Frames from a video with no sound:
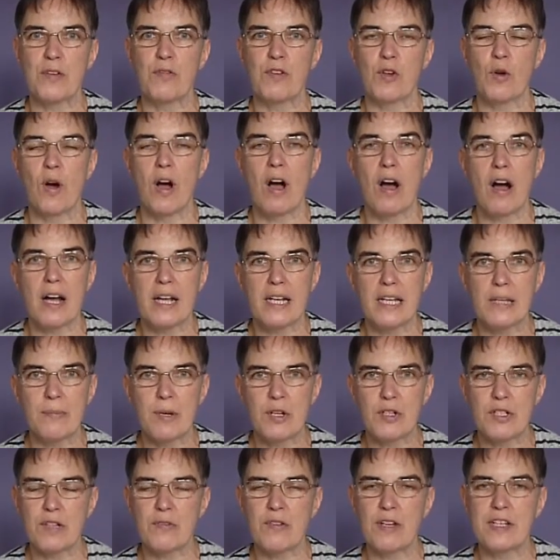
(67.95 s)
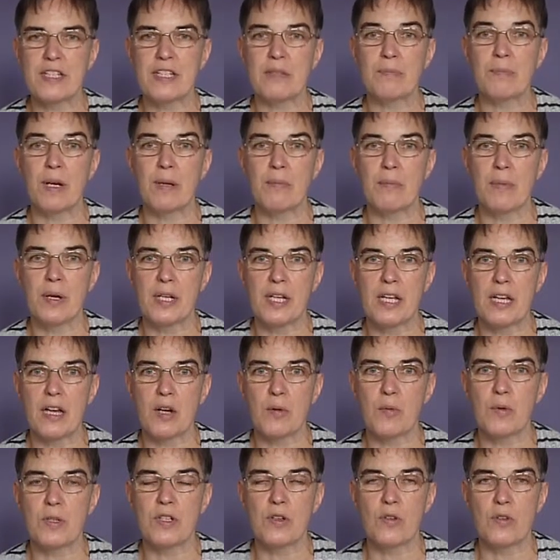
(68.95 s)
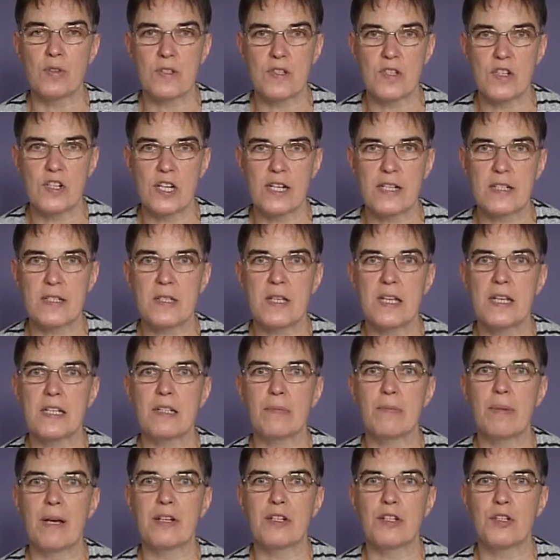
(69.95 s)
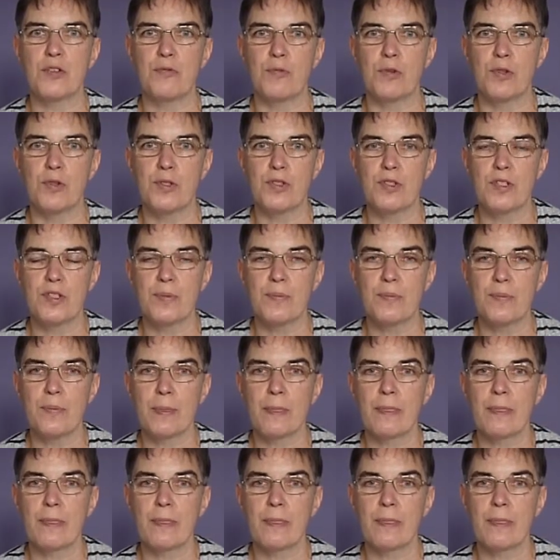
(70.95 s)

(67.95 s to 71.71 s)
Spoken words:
If you're highly motivated by money, I would not suggest the independent route.